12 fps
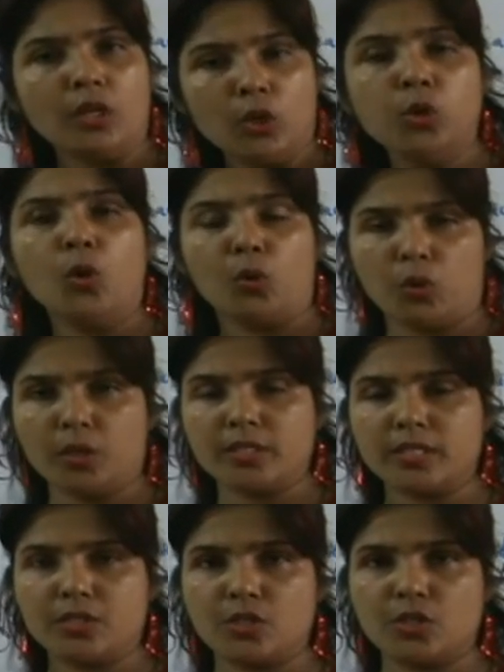low
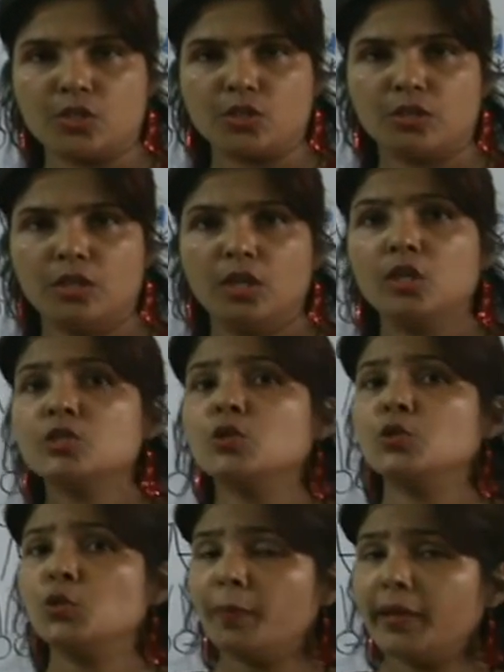concentration.
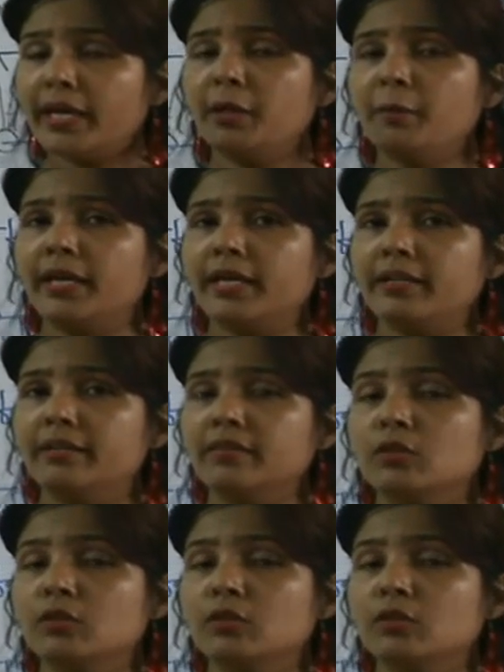So do bear in mind